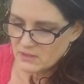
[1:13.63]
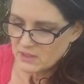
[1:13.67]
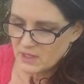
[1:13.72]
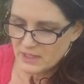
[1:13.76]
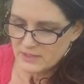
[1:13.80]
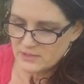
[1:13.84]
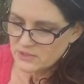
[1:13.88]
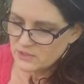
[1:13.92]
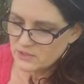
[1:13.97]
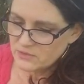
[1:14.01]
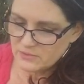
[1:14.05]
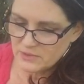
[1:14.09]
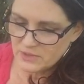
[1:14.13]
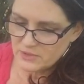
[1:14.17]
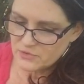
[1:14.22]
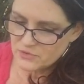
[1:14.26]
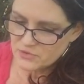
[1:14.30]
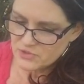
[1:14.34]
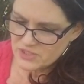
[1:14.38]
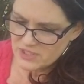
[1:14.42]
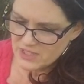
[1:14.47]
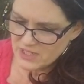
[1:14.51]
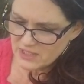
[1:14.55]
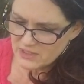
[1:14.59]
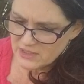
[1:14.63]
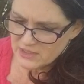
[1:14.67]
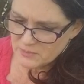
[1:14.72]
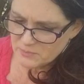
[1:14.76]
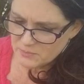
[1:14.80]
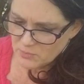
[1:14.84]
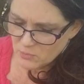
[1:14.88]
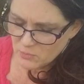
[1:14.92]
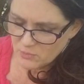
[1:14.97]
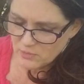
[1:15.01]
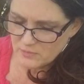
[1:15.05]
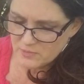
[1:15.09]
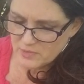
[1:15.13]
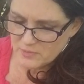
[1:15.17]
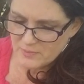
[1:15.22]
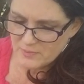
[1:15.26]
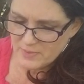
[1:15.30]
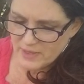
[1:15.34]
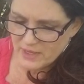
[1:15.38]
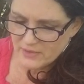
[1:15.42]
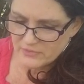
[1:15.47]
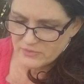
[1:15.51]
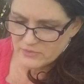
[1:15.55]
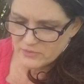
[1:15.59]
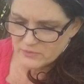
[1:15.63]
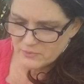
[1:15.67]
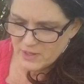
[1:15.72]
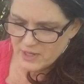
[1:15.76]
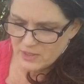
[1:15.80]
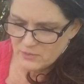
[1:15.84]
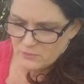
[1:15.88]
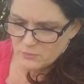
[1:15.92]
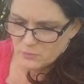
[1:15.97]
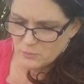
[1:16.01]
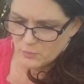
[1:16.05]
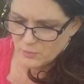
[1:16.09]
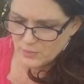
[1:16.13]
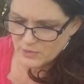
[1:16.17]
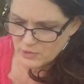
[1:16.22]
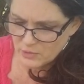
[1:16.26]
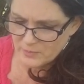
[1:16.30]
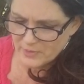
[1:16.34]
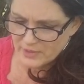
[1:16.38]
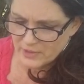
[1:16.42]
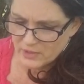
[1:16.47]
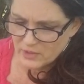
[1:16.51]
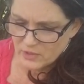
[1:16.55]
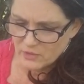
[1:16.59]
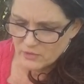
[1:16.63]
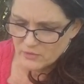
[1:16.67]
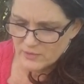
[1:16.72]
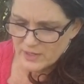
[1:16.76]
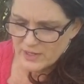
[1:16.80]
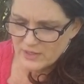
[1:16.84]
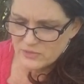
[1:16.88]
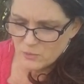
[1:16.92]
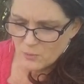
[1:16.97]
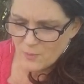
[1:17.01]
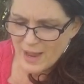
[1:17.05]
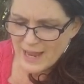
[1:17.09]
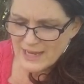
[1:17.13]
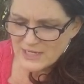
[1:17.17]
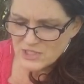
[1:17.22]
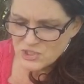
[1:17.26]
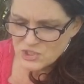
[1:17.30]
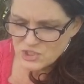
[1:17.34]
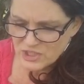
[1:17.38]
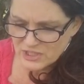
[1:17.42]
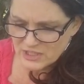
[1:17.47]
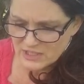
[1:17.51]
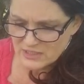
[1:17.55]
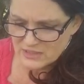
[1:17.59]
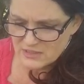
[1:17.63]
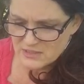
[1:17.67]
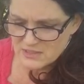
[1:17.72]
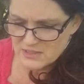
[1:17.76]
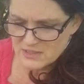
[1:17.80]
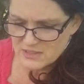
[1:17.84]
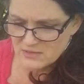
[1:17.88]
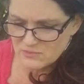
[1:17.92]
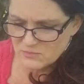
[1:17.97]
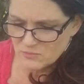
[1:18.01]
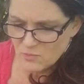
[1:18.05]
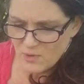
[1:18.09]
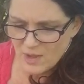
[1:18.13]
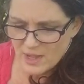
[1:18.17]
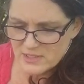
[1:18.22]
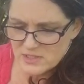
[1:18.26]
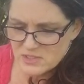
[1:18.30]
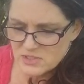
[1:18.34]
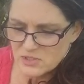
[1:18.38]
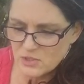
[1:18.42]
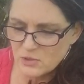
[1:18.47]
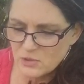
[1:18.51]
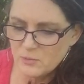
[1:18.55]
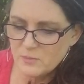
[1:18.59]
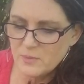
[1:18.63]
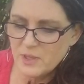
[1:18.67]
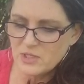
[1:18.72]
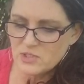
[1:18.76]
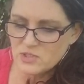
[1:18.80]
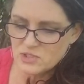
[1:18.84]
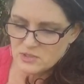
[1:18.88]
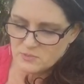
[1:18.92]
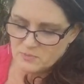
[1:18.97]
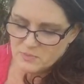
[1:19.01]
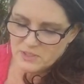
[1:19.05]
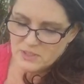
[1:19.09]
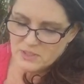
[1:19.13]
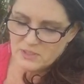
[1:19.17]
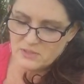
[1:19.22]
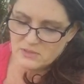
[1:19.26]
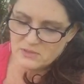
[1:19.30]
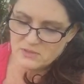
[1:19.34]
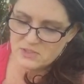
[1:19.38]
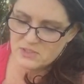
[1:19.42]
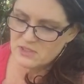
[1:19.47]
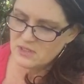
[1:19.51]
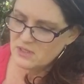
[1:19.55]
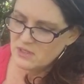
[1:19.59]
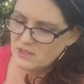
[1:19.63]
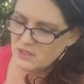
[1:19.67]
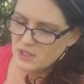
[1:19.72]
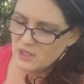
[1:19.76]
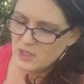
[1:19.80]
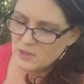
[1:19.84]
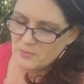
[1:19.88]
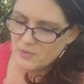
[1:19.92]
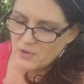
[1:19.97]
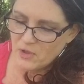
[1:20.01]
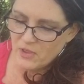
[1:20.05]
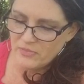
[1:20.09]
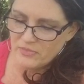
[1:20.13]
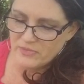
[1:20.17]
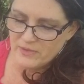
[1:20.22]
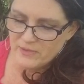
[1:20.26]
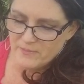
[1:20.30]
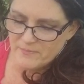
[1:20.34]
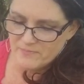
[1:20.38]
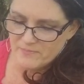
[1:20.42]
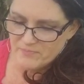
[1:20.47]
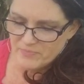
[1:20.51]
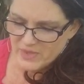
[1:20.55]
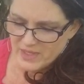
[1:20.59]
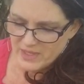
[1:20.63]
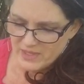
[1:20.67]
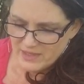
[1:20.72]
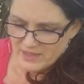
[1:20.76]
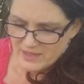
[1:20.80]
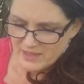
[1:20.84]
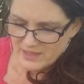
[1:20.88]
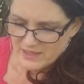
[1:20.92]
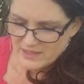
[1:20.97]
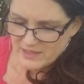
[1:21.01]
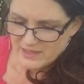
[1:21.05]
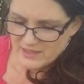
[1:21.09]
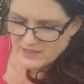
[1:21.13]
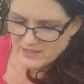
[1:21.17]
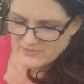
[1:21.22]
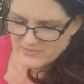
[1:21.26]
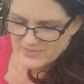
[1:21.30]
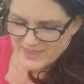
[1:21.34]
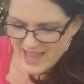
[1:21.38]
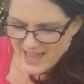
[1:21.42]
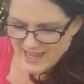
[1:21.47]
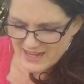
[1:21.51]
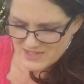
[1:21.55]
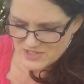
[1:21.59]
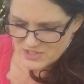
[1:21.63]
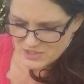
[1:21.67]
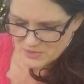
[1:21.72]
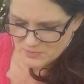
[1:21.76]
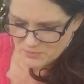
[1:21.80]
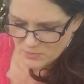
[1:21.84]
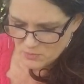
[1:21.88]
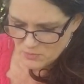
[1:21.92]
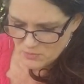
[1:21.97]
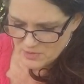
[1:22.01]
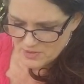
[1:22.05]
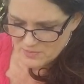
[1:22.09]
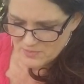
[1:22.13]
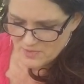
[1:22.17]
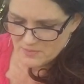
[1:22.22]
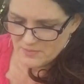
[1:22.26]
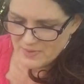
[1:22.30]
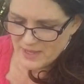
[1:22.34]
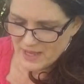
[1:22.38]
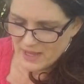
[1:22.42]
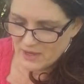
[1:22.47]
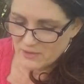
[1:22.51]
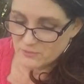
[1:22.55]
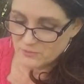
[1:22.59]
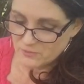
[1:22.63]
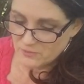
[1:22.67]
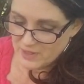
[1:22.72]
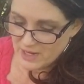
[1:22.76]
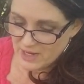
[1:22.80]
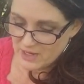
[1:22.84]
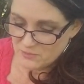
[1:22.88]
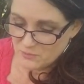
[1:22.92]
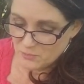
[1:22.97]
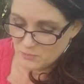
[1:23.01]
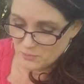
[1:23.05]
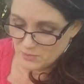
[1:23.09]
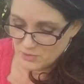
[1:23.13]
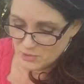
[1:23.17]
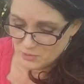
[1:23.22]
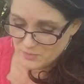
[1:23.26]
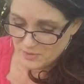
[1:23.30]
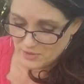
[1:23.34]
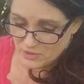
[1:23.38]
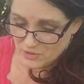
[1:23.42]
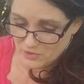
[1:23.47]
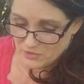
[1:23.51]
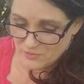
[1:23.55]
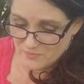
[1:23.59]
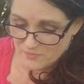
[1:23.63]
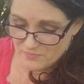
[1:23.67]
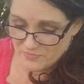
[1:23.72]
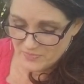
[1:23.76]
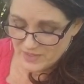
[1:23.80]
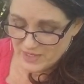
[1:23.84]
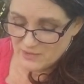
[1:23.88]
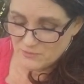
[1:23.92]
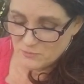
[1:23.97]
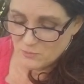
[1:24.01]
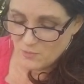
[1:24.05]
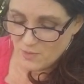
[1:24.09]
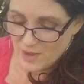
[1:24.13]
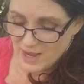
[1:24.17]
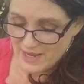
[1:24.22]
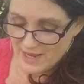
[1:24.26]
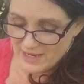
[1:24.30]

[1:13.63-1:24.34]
I don't understand the poem about the red wheelbarrow and the white chickens and why so much depends upon them. If that is a poem about red wheelbarrow and